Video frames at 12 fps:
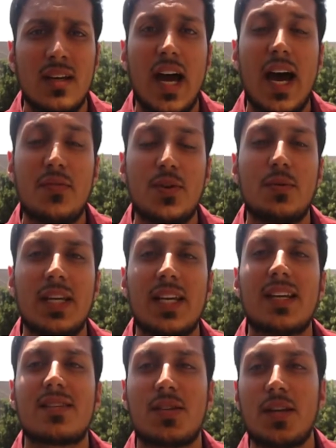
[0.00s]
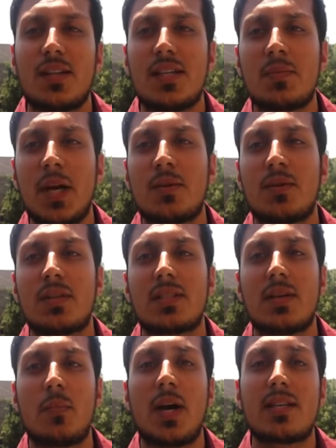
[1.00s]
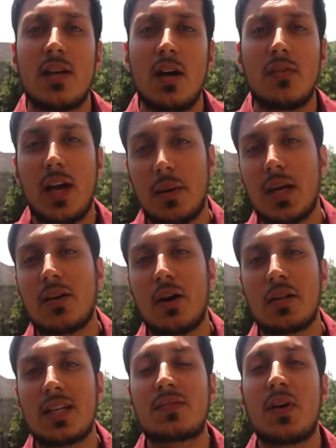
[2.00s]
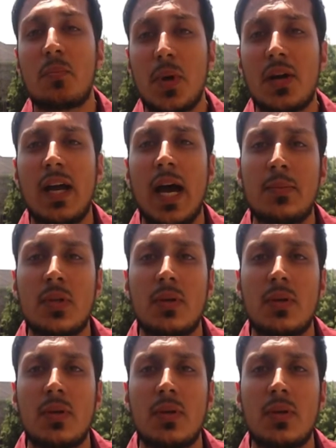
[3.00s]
After reading and studying these manuals, myself and my colleagues felt better apt